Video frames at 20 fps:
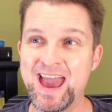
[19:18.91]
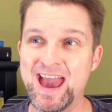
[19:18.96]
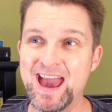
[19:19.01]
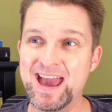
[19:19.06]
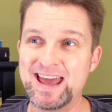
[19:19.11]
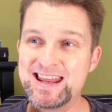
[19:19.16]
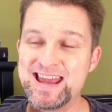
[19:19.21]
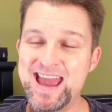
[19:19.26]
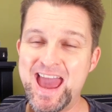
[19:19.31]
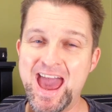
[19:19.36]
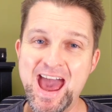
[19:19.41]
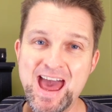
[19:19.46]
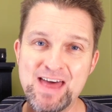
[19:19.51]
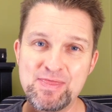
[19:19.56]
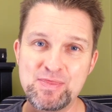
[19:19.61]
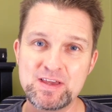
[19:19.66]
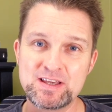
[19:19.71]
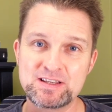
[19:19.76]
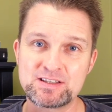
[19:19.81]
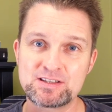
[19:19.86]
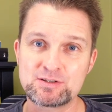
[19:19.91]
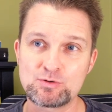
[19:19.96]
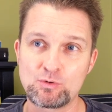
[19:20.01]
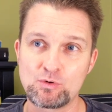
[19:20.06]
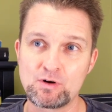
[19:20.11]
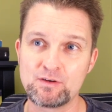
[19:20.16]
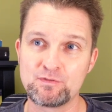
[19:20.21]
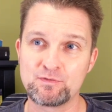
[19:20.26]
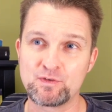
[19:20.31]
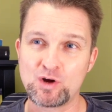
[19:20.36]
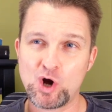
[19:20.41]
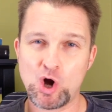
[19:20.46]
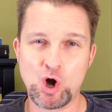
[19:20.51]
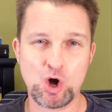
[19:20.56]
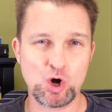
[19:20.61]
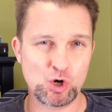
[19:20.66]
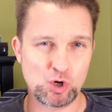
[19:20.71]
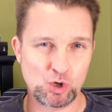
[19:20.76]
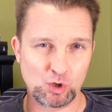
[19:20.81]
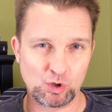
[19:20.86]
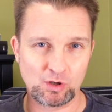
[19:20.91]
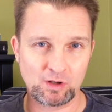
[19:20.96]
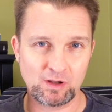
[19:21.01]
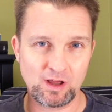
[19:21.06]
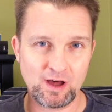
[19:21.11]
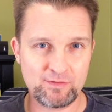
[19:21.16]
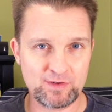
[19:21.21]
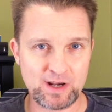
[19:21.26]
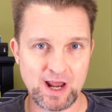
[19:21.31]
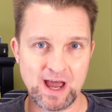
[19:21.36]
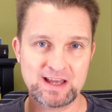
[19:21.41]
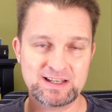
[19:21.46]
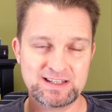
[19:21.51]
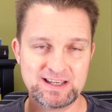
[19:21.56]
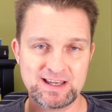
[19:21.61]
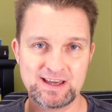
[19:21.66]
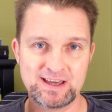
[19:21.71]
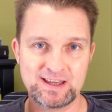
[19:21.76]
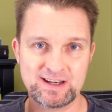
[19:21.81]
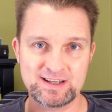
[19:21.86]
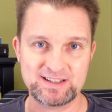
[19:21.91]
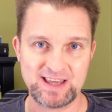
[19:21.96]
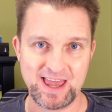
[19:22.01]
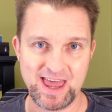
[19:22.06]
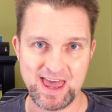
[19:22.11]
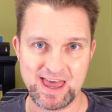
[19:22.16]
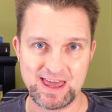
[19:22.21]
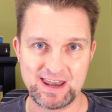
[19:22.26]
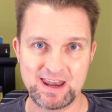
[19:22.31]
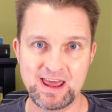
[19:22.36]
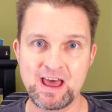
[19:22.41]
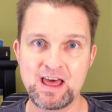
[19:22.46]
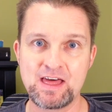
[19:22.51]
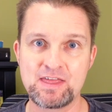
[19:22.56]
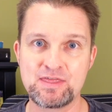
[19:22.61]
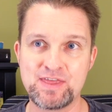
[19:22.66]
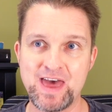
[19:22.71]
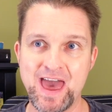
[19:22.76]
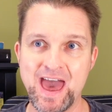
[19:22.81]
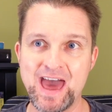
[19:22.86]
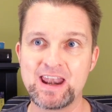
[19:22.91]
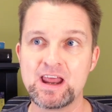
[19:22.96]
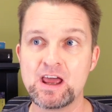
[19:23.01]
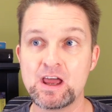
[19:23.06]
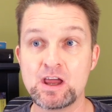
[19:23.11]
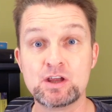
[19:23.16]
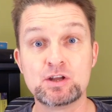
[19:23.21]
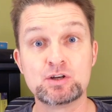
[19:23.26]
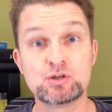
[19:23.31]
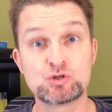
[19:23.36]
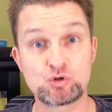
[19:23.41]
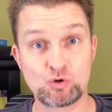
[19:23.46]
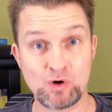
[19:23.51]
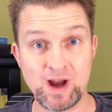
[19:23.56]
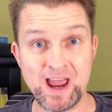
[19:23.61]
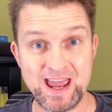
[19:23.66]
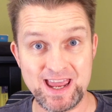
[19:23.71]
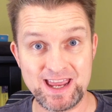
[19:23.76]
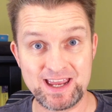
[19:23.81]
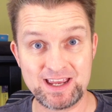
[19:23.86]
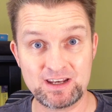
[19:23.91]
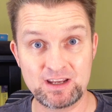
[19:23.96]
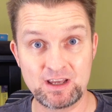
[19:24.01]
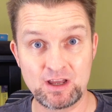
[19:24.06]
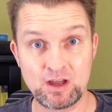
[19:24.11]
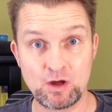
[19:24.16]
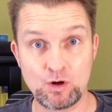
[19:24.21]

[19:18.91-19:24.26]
and he had this sort of kernel of an idea in his head that trade